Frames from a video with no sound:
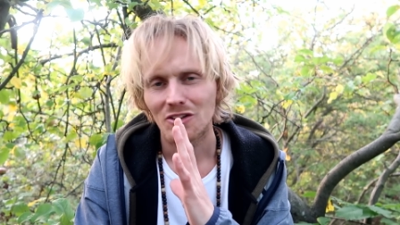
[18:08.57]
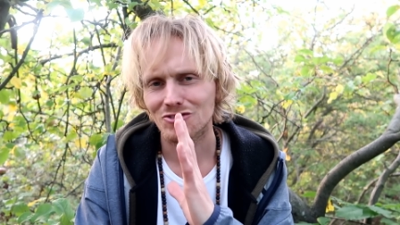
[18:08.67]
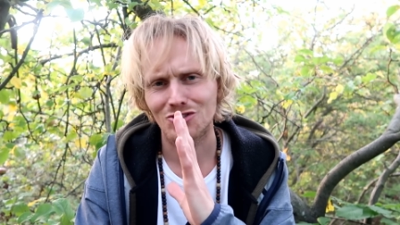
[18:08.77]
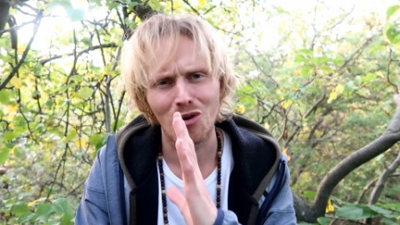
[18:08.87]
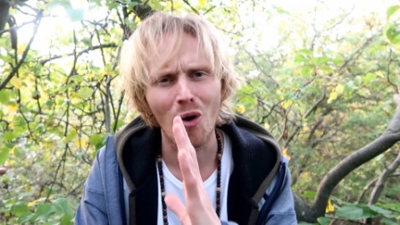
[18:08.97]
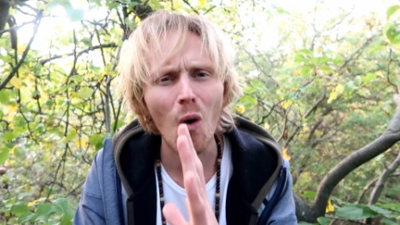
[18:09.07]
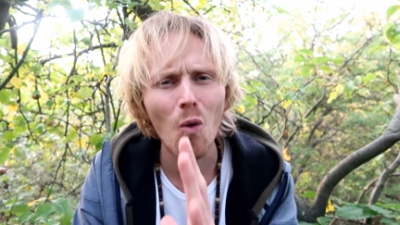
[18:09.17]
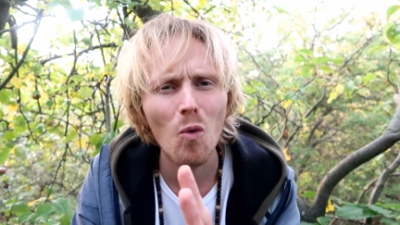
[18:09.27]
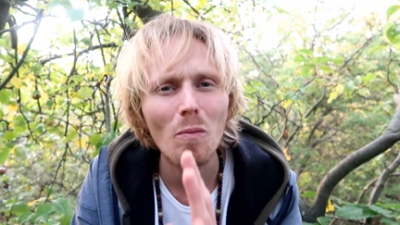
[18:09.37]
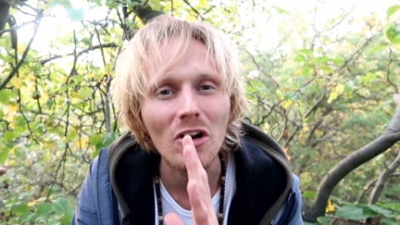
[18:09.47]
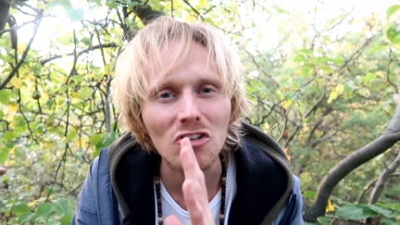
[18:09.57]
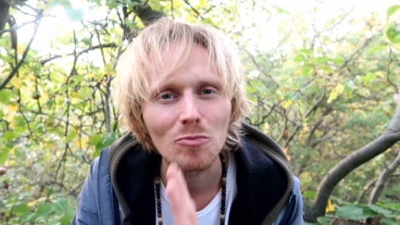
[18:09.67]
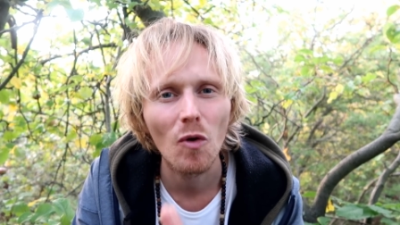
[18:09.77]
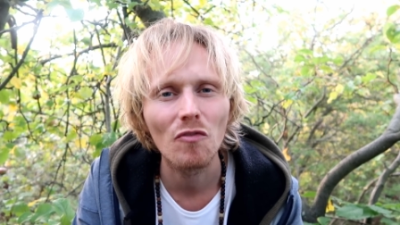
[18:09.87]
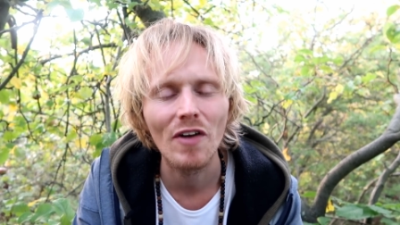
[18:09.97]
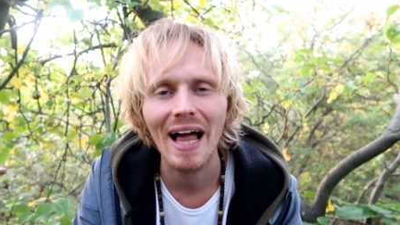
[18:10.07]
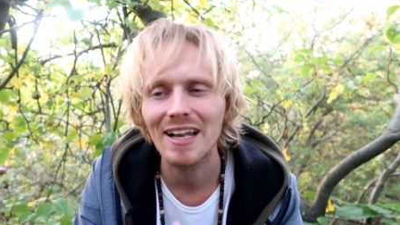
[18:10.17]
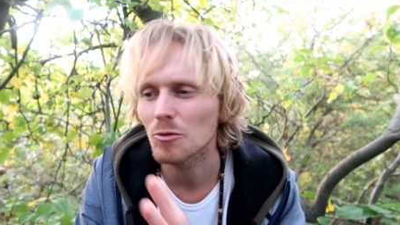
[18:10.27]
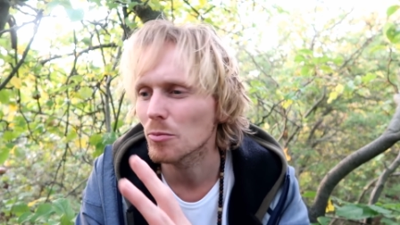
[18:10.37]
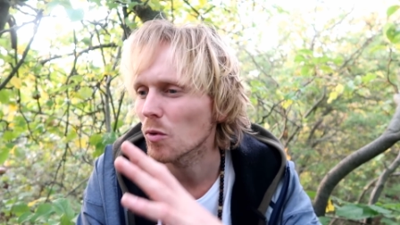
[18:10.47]
so much more
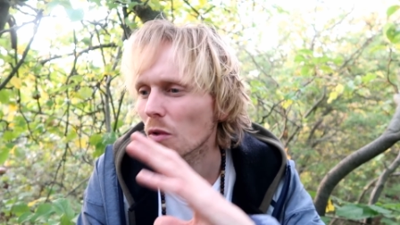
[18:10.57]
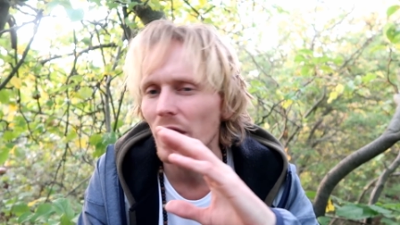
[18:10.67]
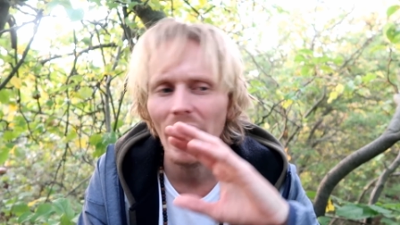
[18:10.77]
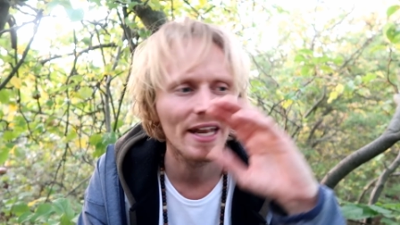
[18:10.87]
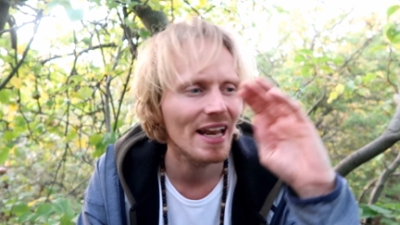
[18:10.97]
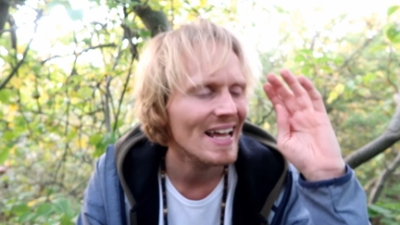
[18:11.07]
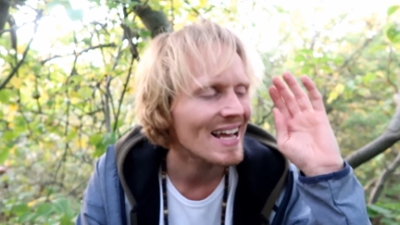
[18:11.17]
valuable than